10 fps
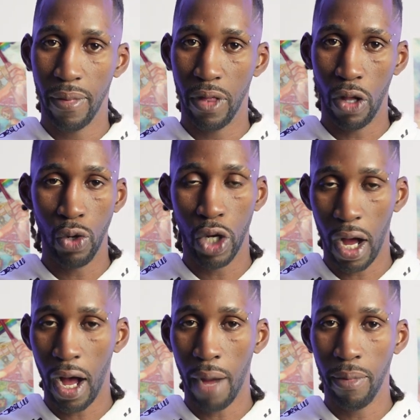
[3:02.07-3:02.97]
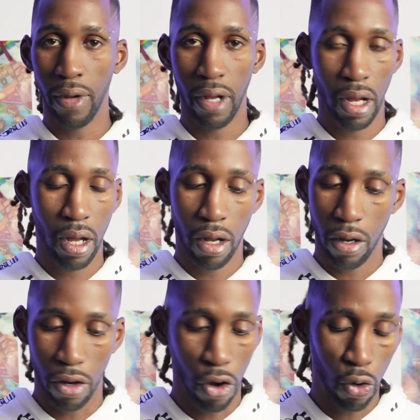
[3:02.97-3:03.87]
no job,
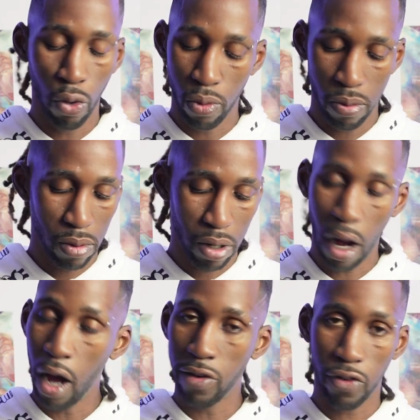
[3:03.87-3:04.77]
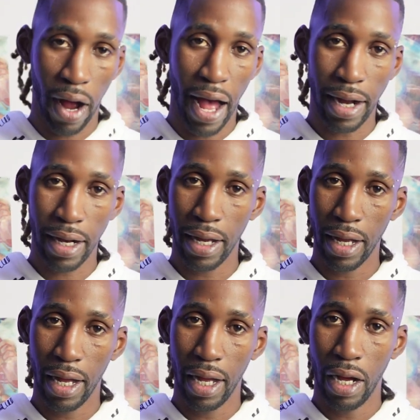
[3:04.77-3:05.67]
no contract,
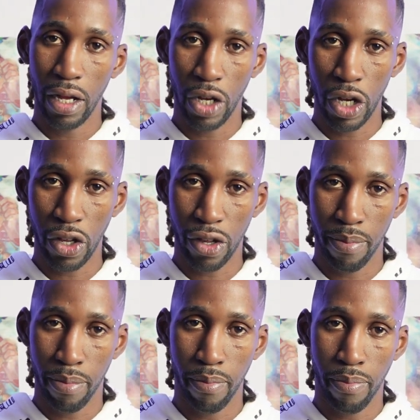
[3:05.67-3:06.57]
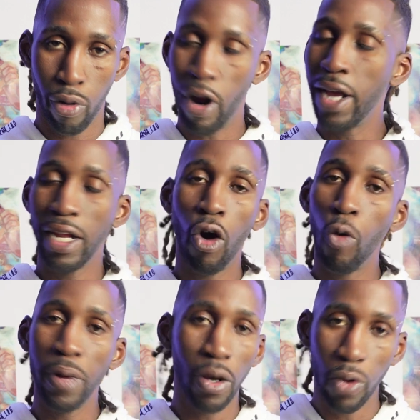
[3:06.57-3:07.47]
just praying and
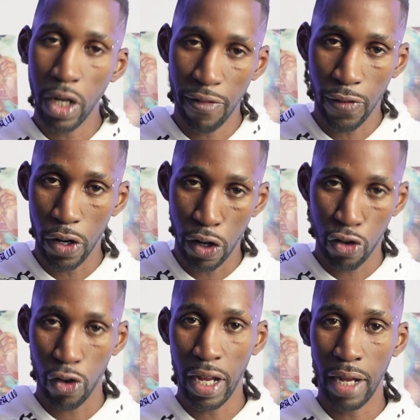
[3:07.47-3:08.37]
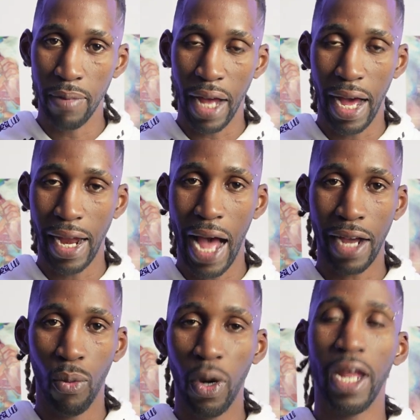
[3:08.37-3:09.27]
hoping and wishing for a dream that I
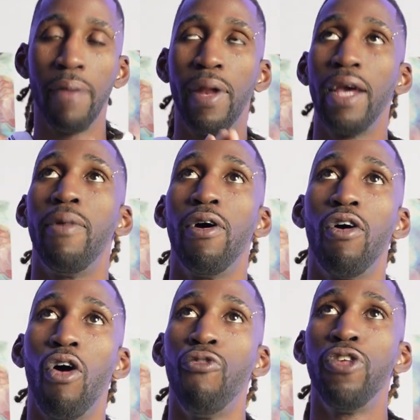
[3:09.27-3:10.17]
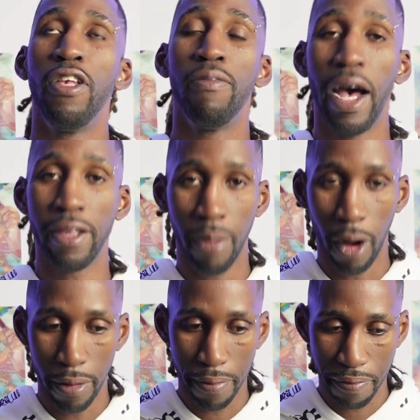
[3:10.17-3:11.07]
can one day play overseas basketball.